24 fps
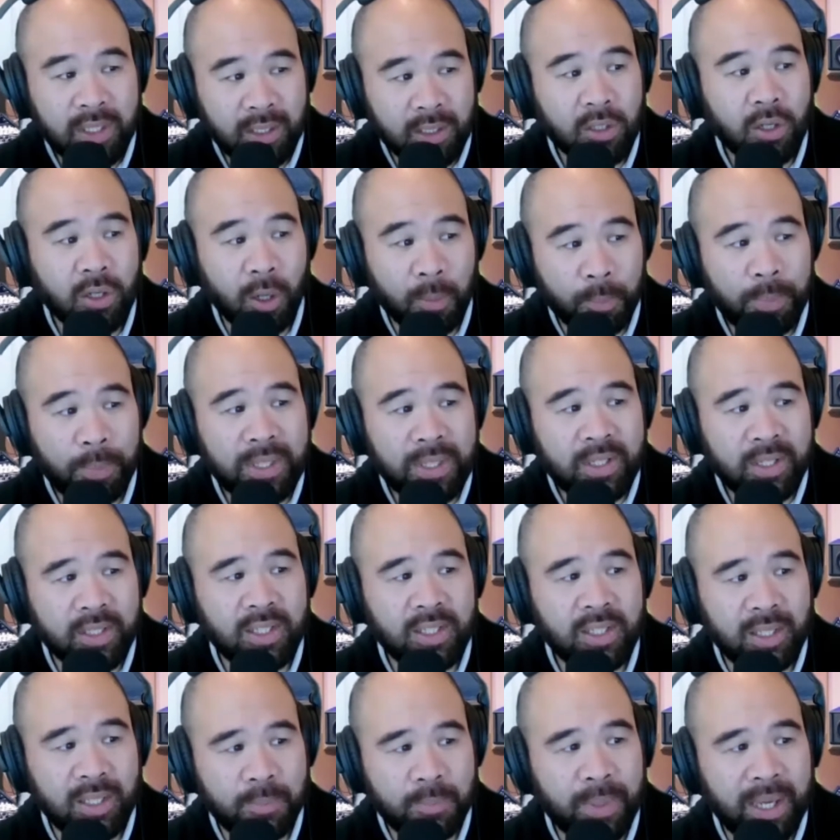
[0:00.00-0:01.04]

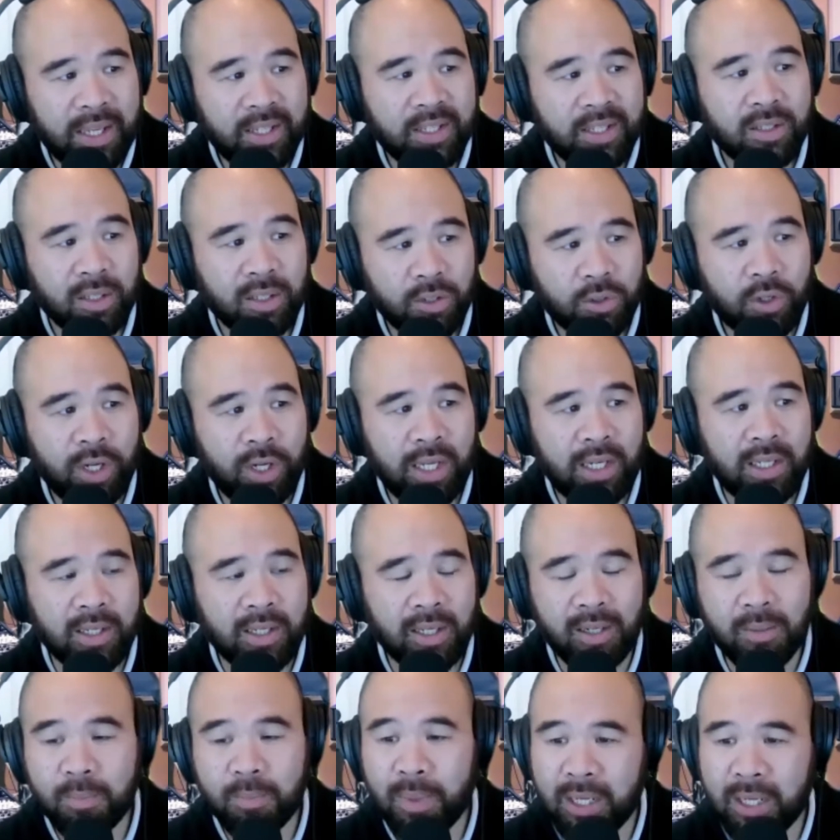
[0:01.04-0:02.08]
competency-based training
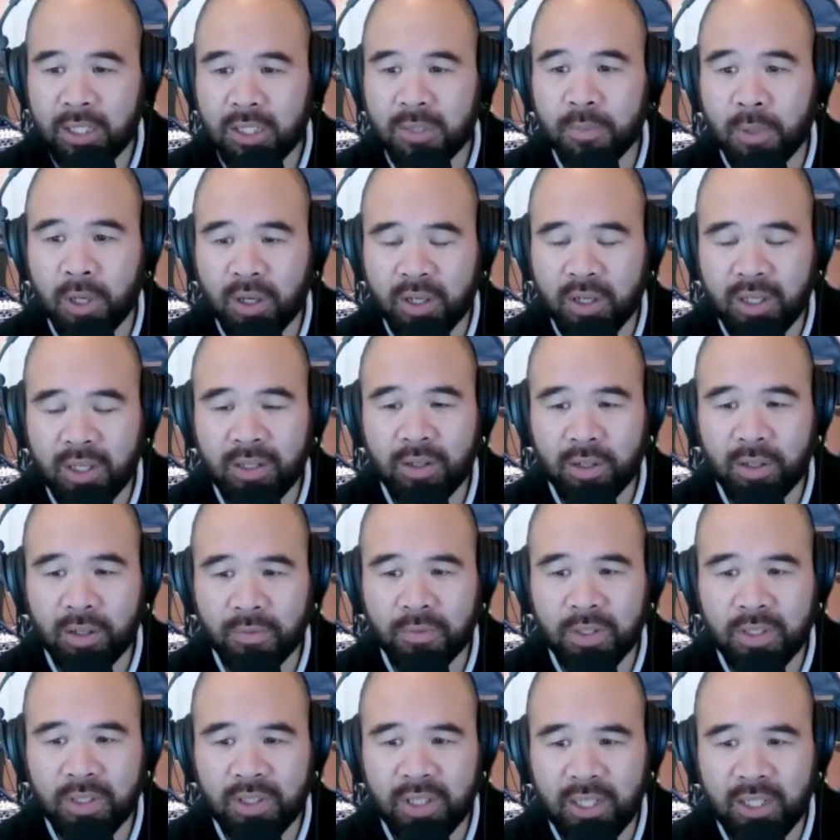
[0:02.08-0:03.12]
and benchmarking
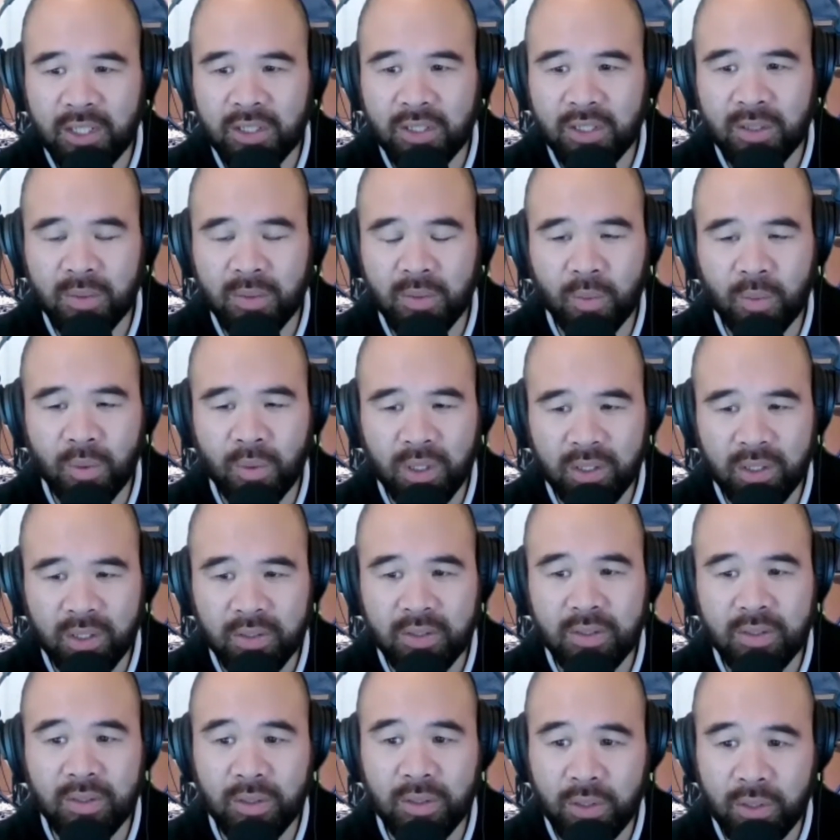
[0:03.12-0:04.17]
conversation
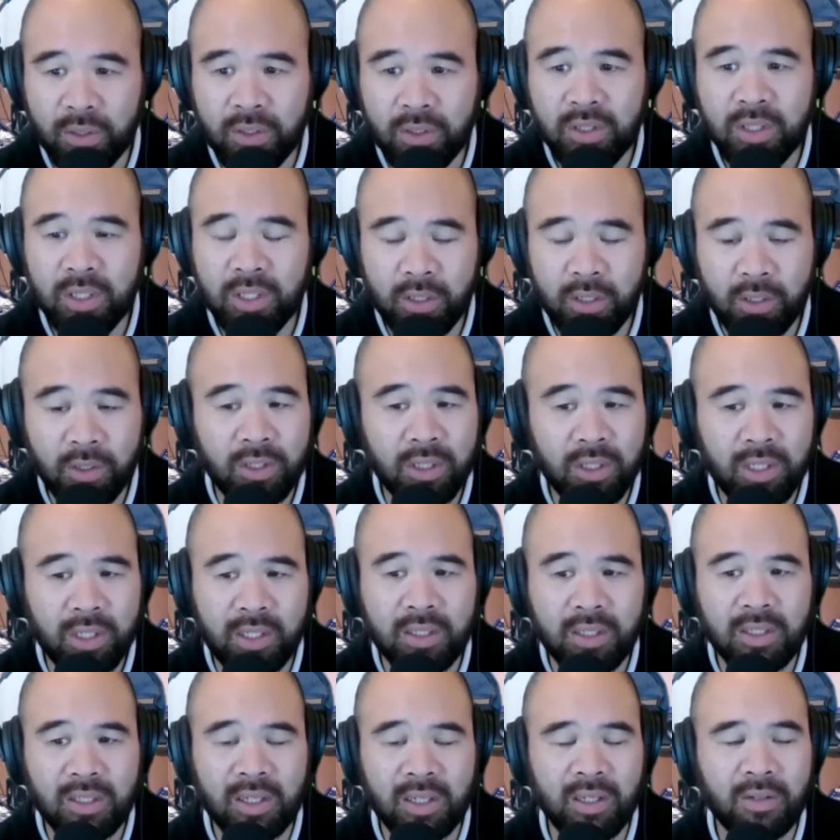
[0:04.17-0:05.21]
was hugely
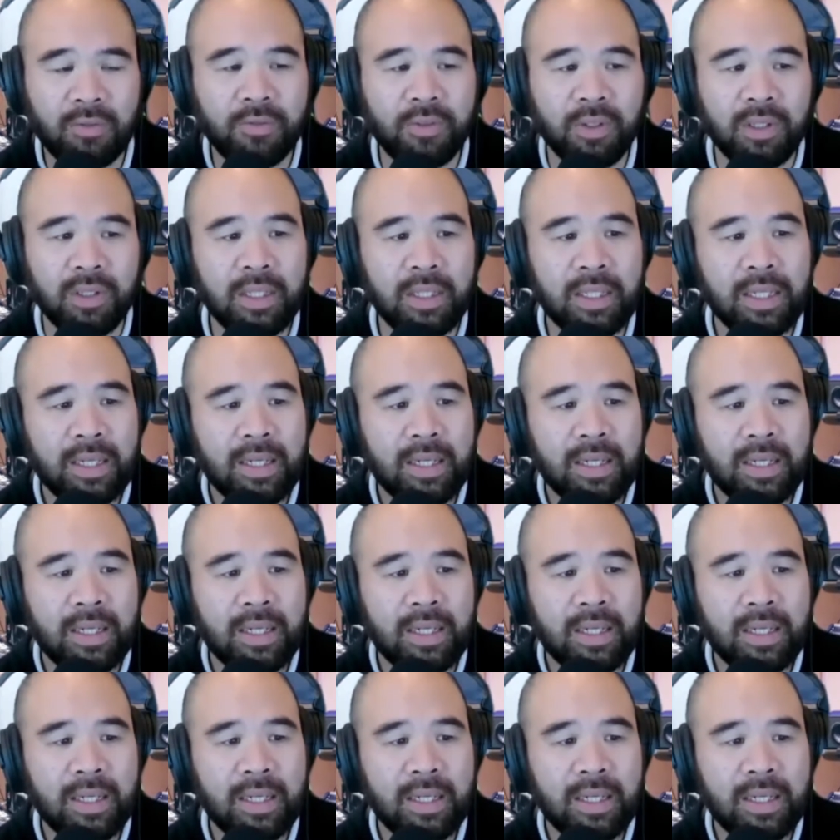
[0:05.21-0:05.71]
insightful.